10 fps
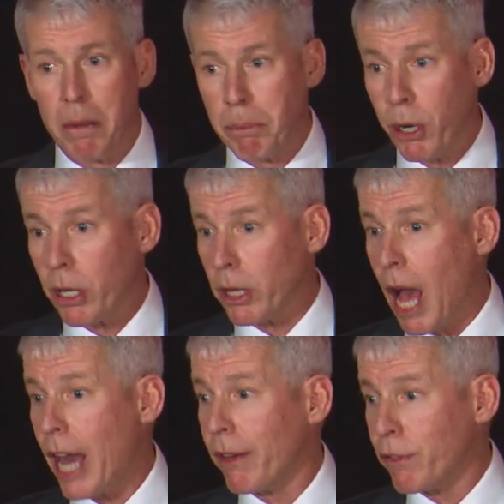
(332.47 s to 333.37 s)
put a
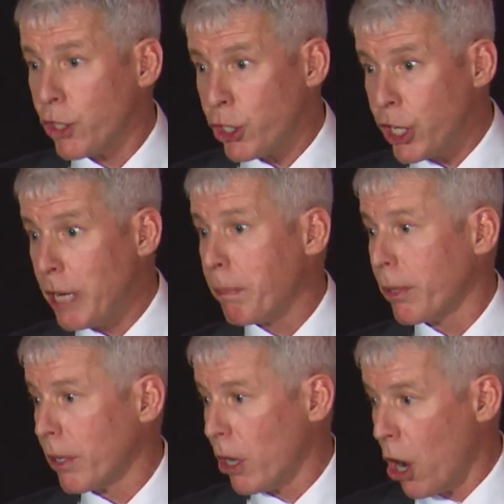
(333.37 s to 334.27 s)
lot of cheap
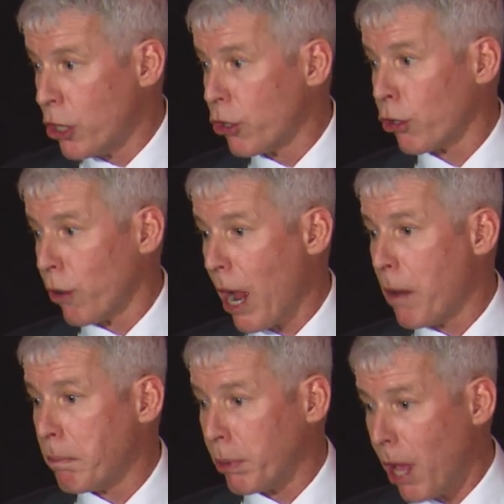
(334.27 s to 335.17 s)

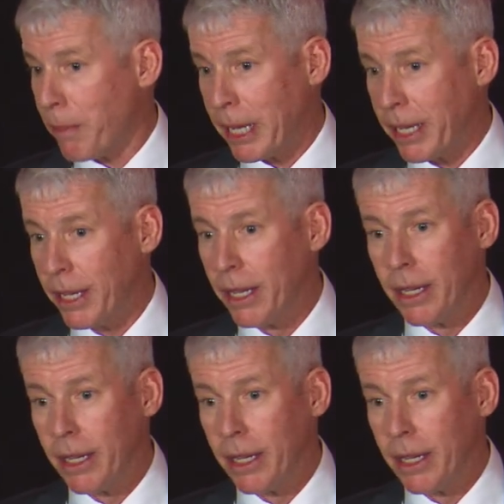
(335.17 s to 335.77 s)
underground plumbing,